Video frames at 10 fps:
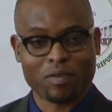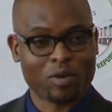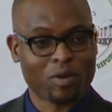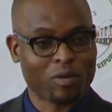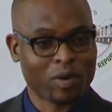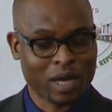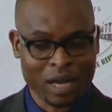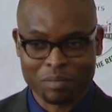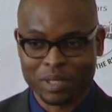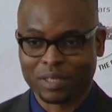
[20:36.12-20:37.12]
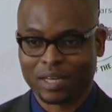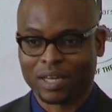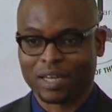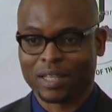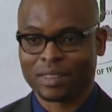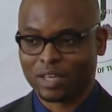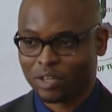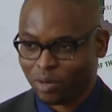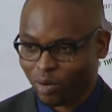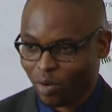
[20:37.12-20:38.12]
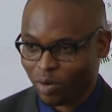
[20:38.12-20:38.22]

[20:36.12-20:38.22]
for coming, and I thank you